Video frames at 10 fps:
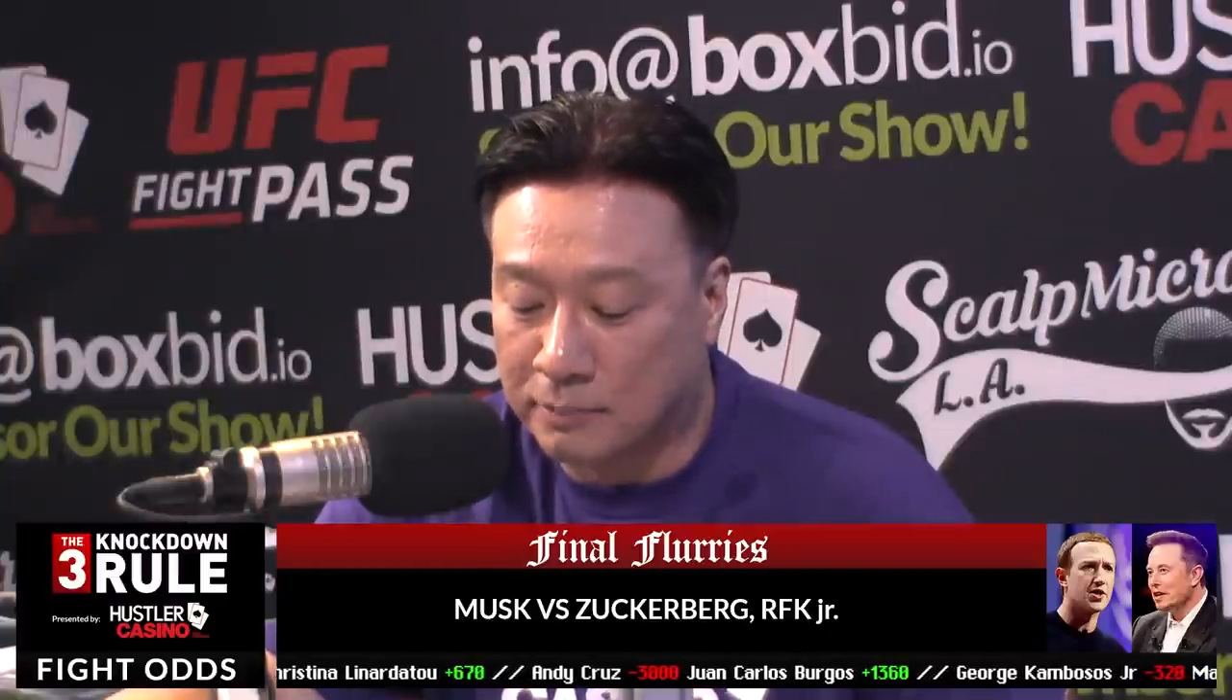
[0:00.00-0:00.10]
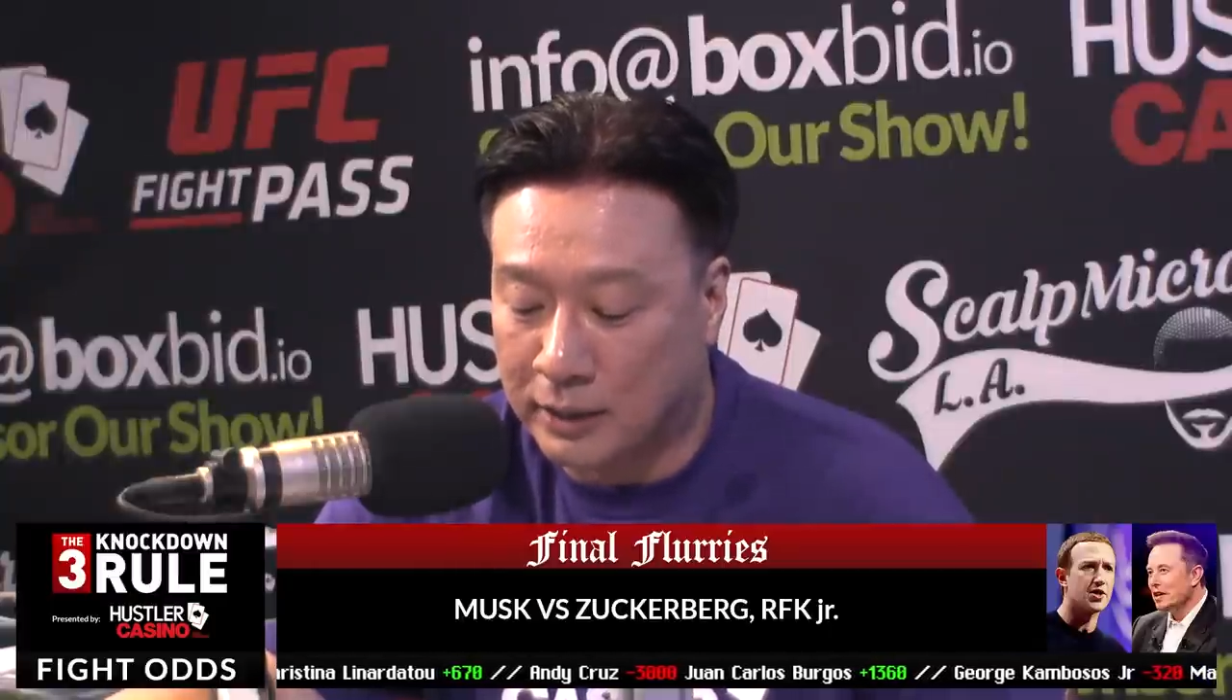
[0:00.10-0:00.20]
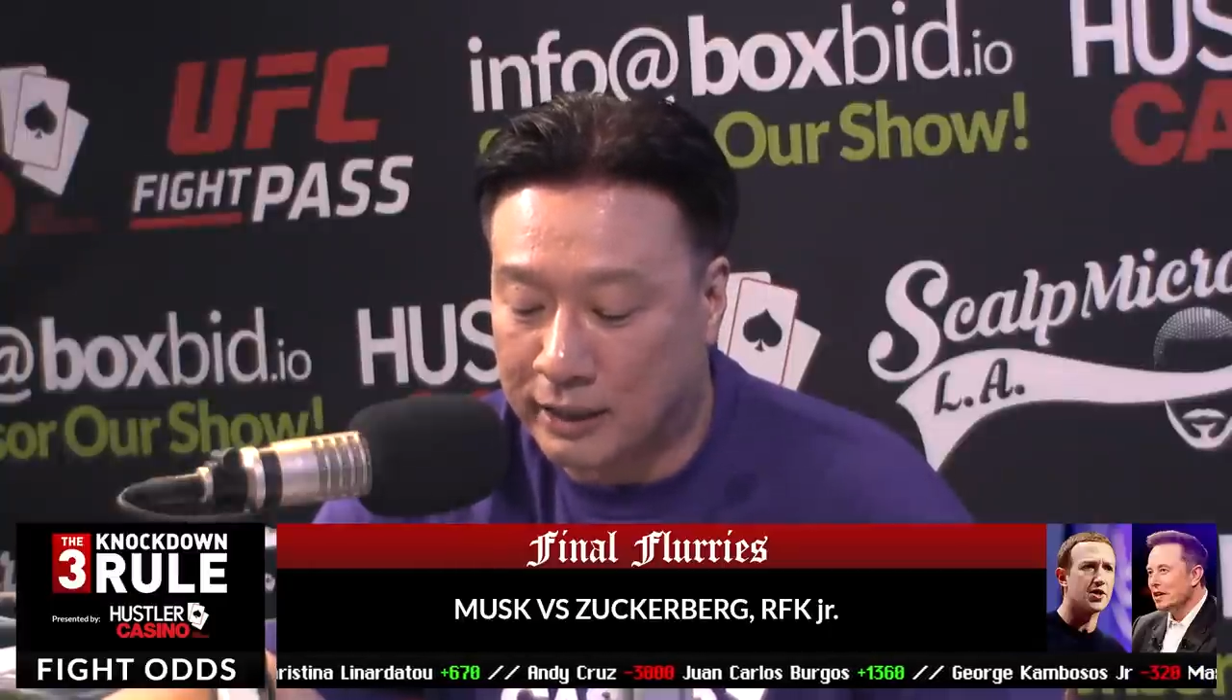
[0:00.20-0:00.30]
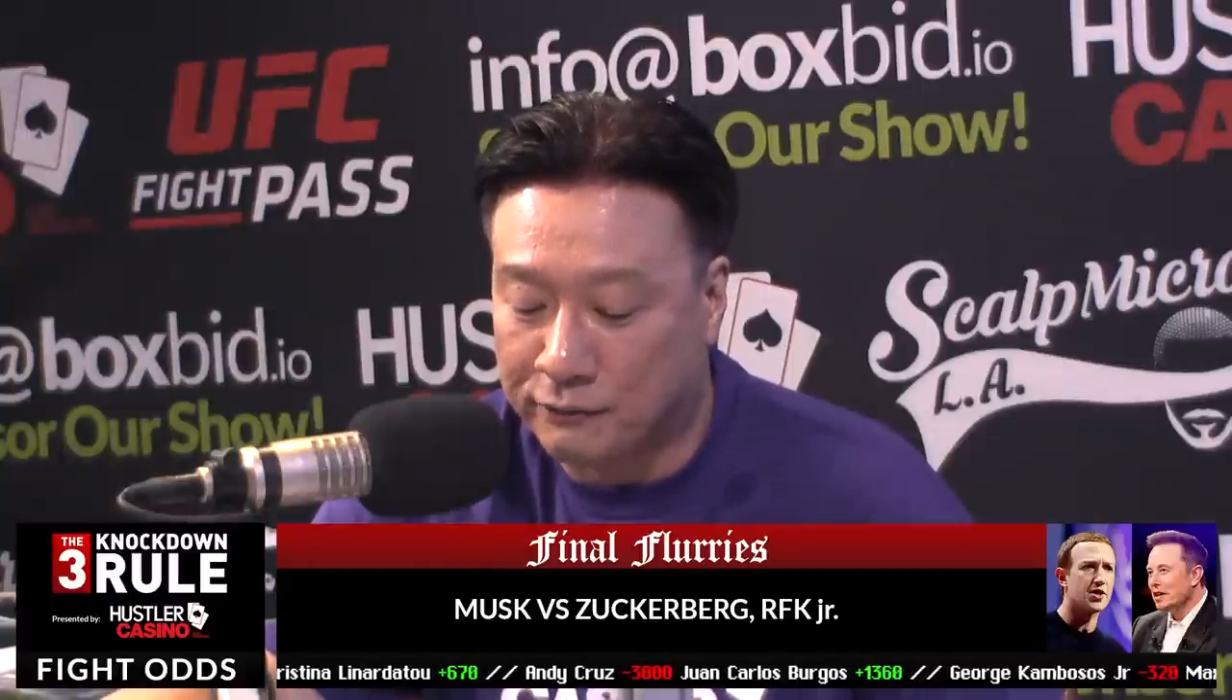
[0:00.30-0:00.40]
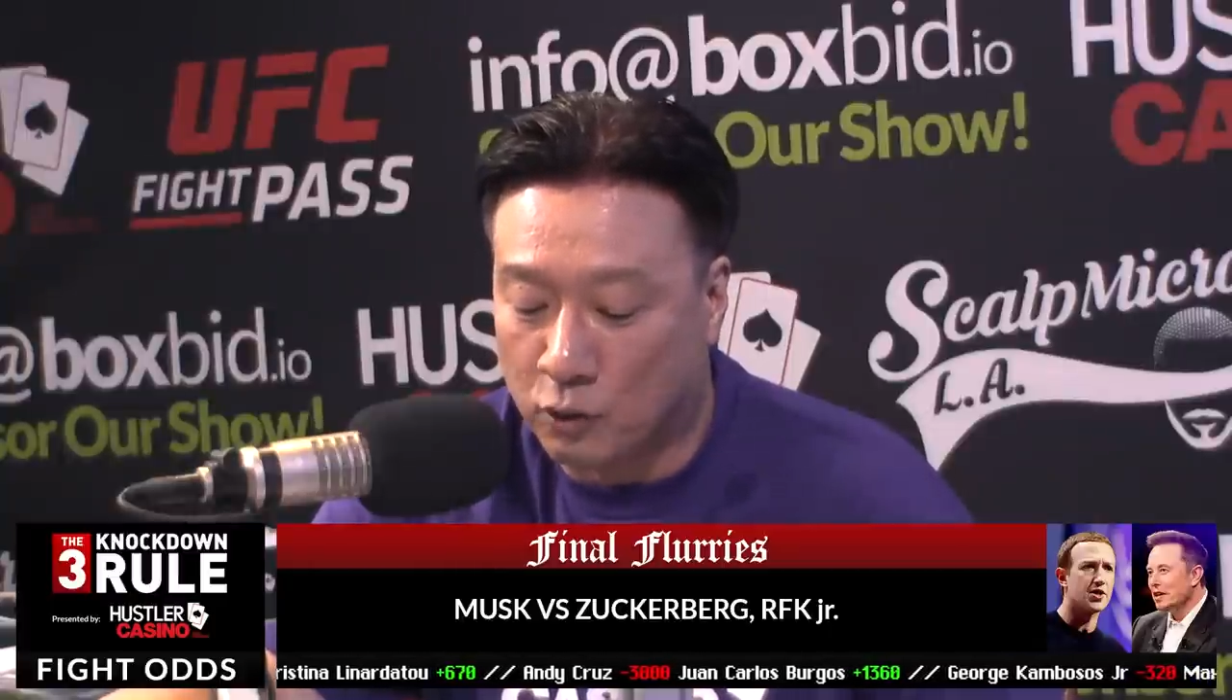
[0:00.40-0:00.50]

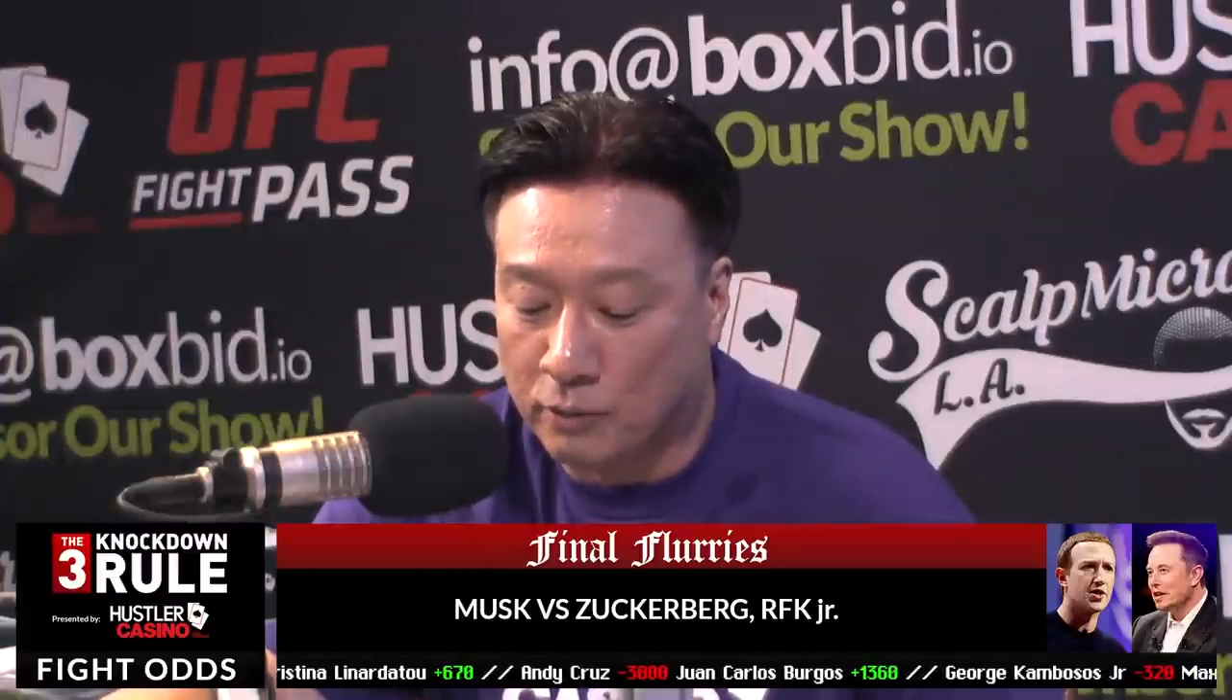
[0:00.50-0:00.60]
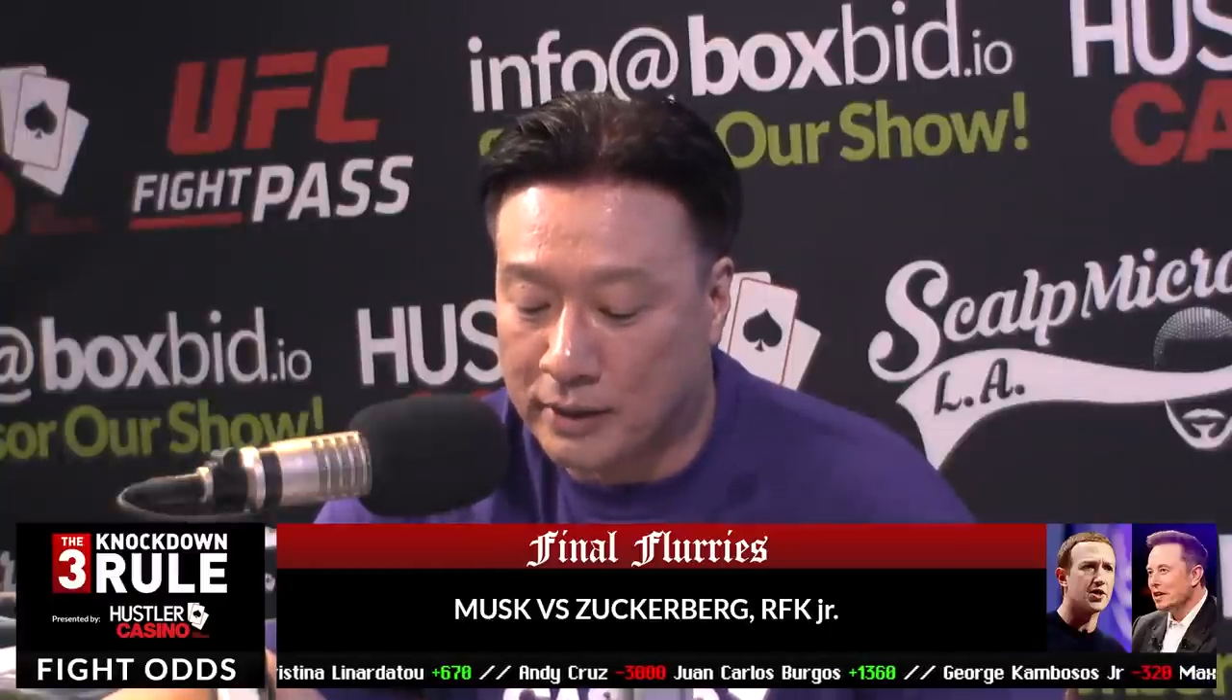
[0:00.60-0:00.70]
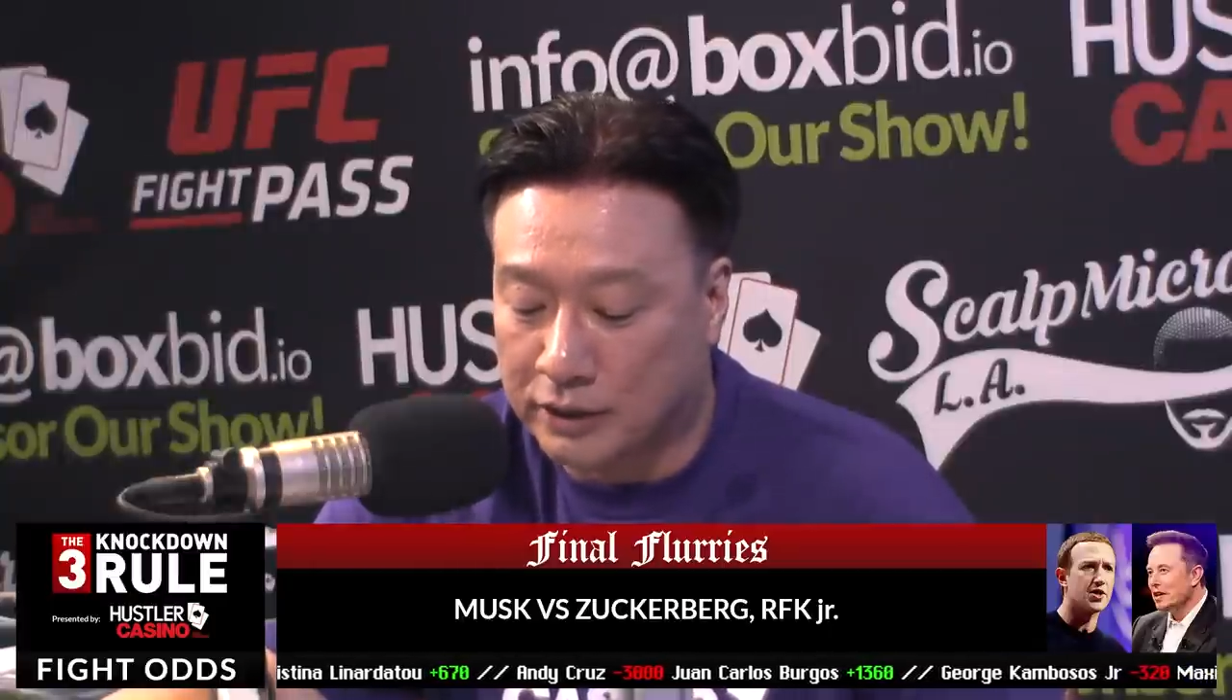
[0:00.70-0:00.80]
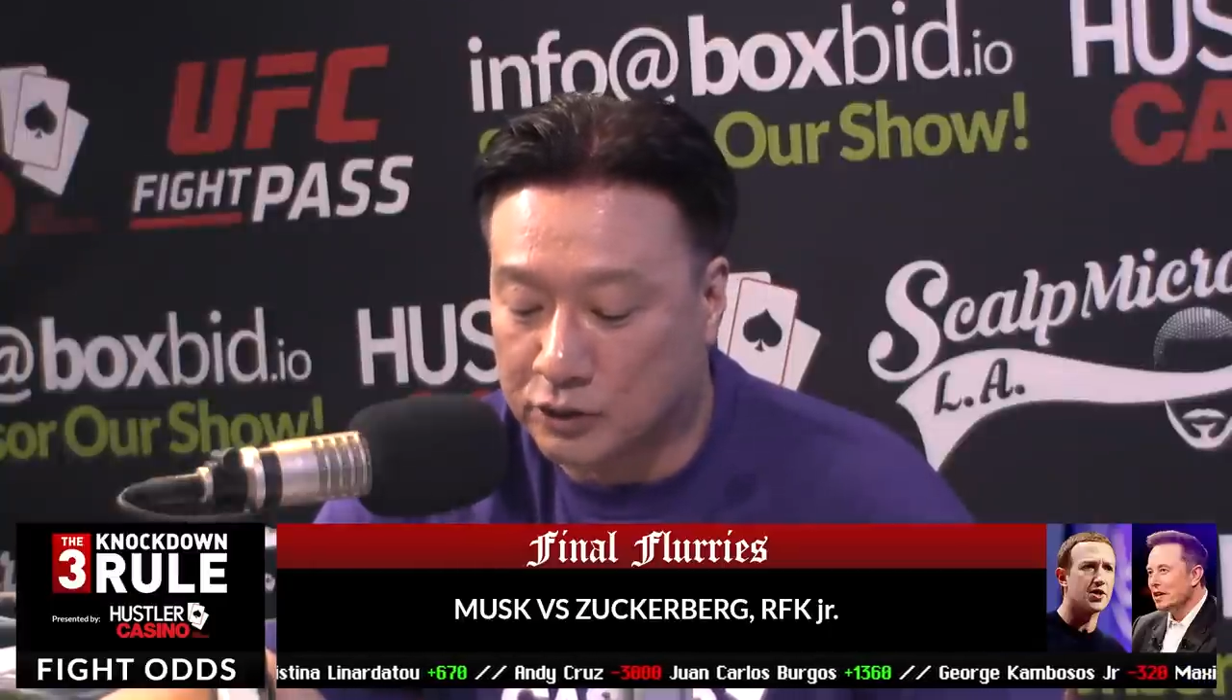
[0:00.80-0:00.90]
platform that